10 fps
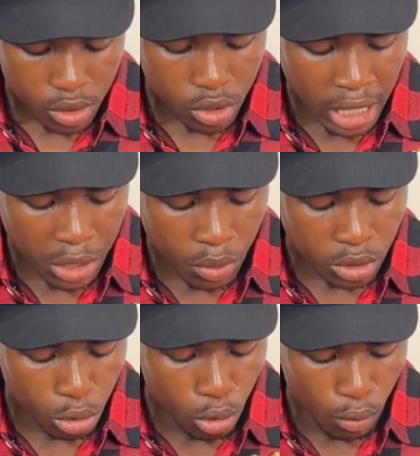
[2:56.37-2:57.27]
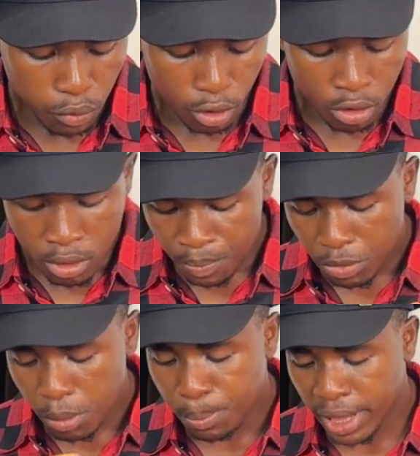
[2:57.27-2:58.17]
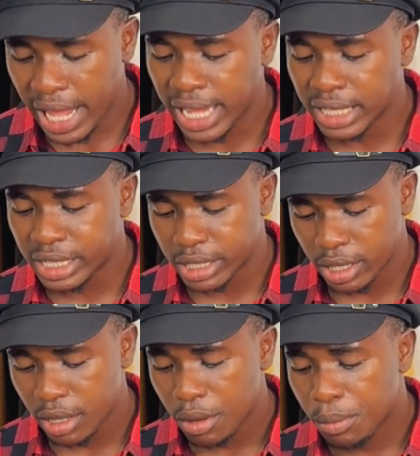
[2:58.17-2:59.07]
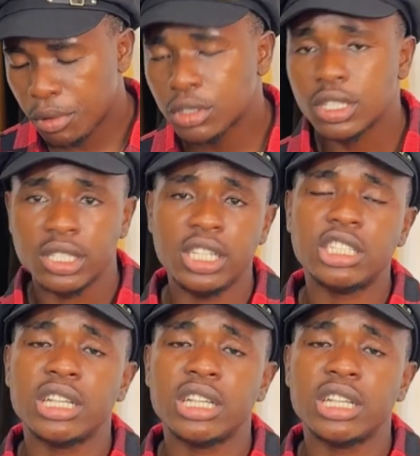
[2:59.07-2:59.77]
Now you want to look for blend, but this